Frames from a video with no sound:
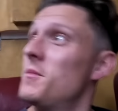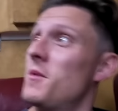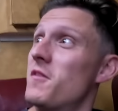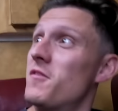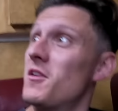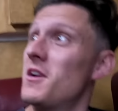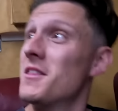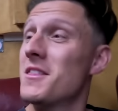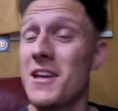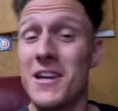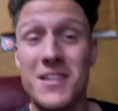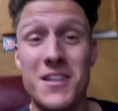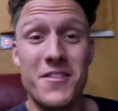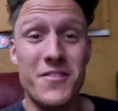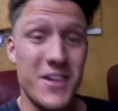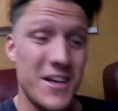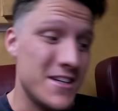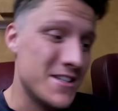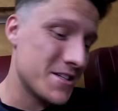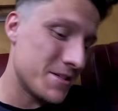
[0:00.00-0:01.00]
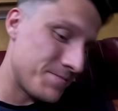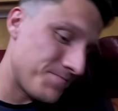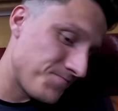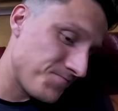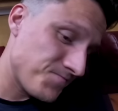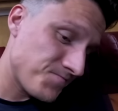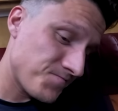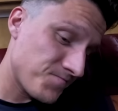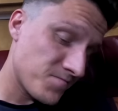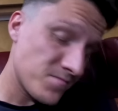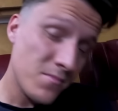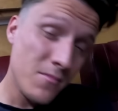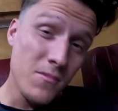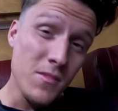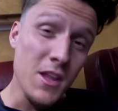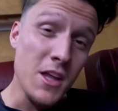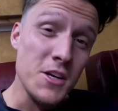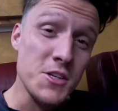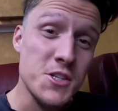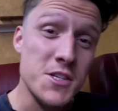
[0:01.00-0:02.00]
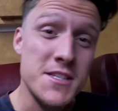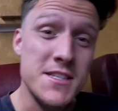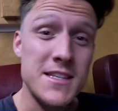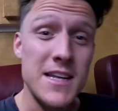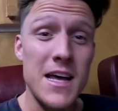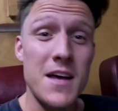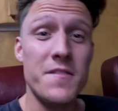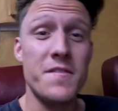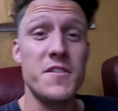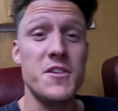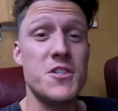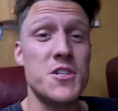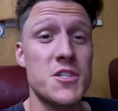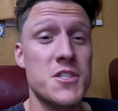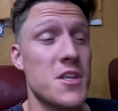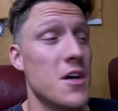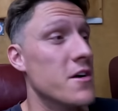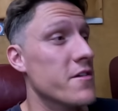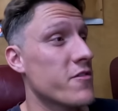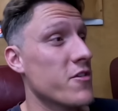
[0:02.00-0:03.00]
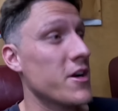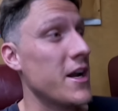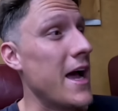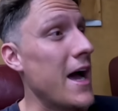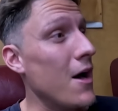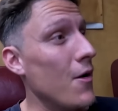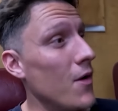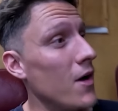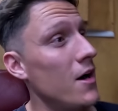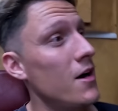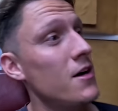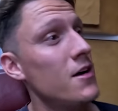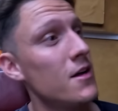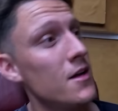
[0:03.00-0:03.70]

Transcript: you, my friend. Thank you, Bed. Just slept for just over an hour.